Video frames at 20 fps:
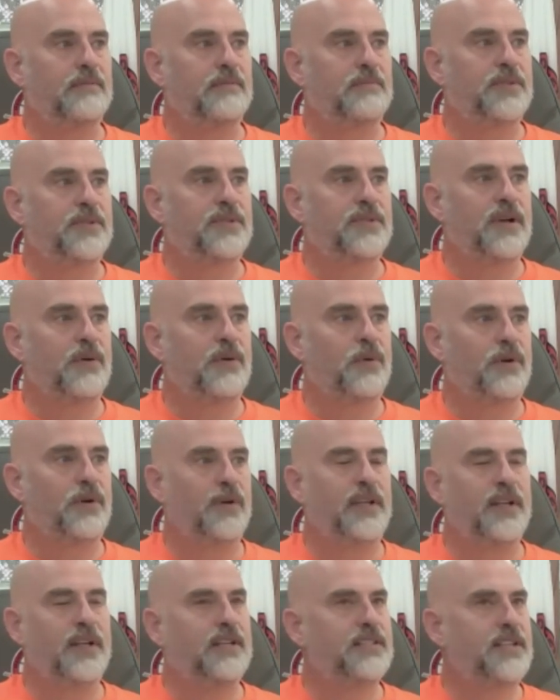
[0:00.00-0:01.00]
stuck with,
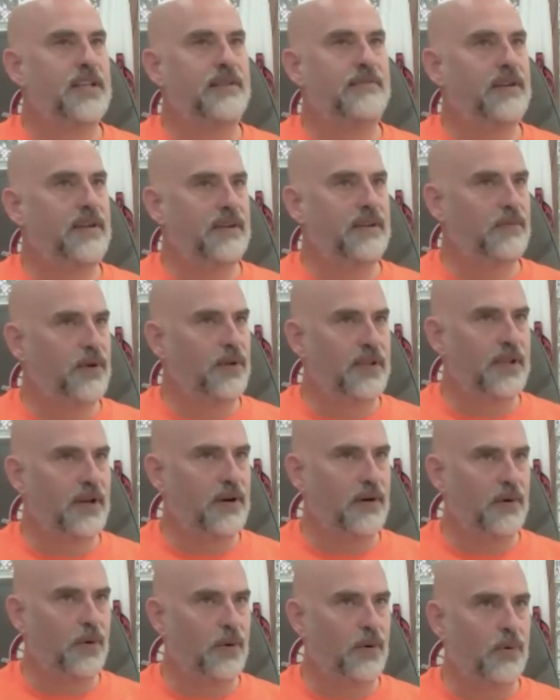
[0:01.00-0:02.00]
and it's even within
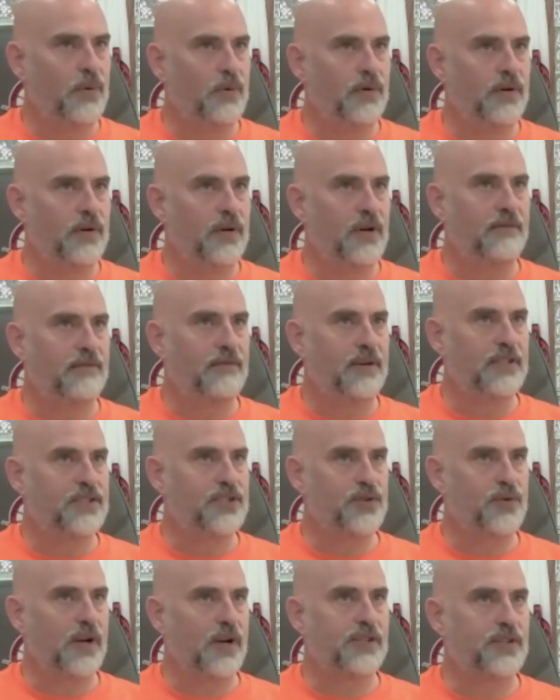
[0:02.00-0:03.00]
our own governance
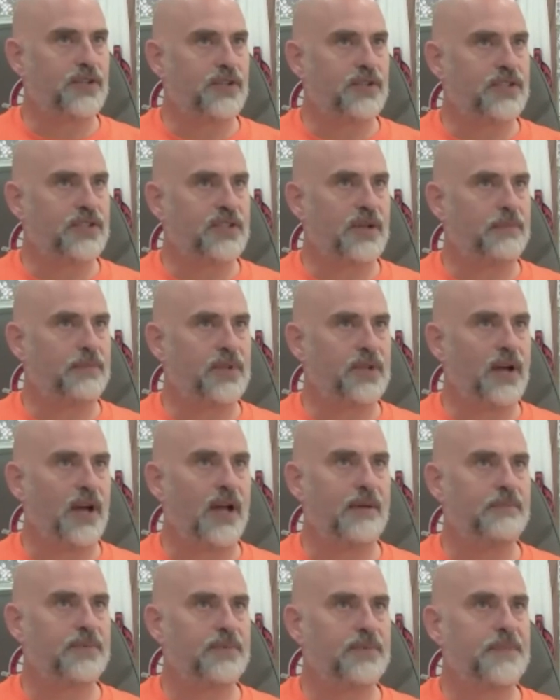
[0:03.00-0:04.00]
structures
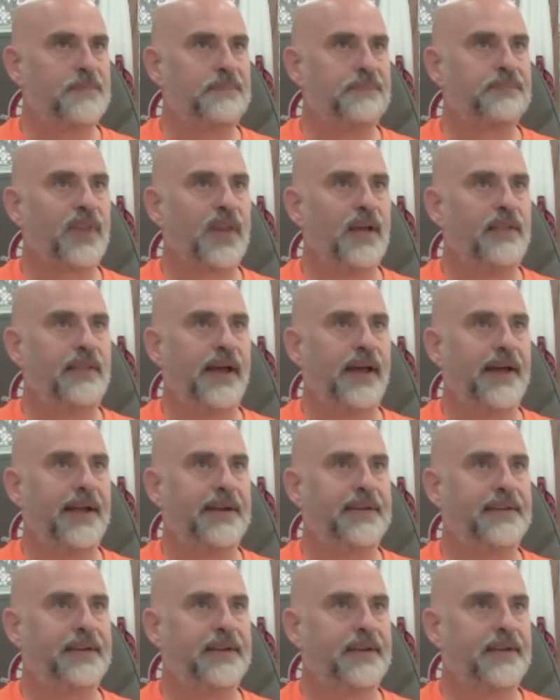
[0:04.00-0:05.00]
sometimes,
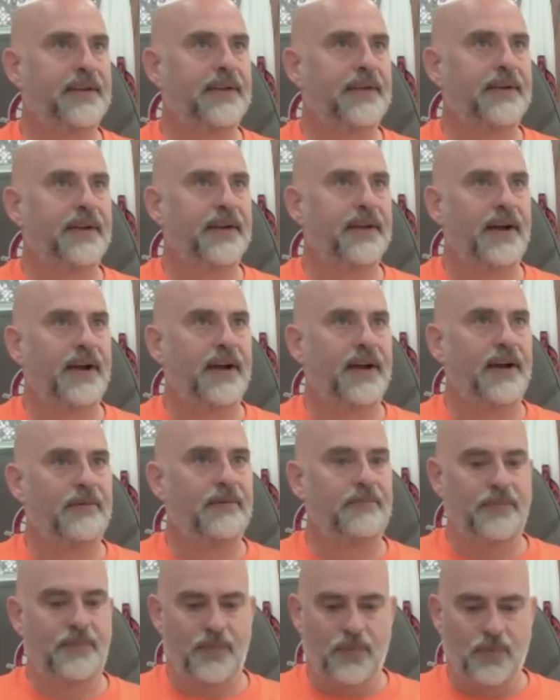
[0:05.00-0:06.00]
that
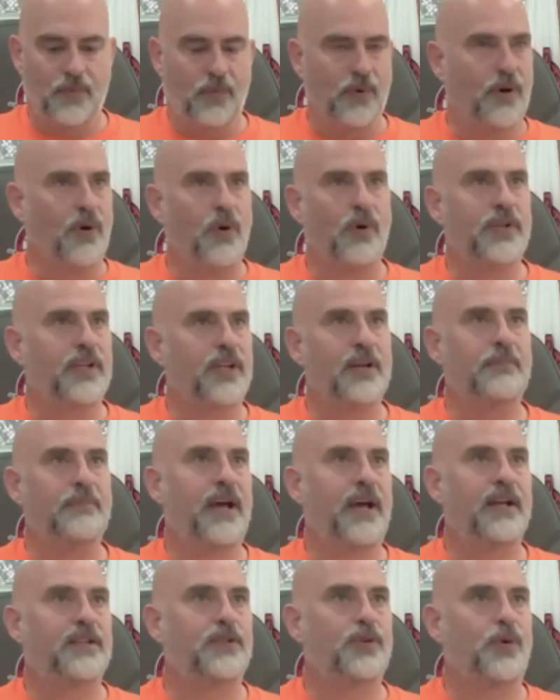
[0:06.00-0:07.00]
we're only in
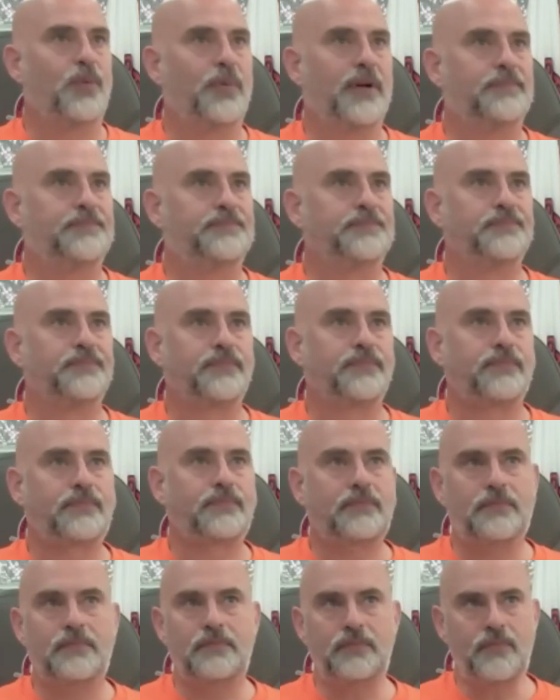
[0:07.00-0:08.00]
Manitoba,
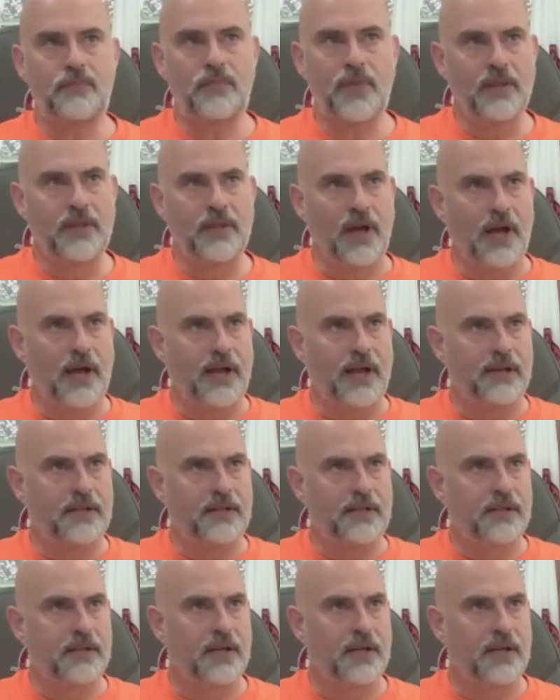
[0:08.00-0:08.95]
that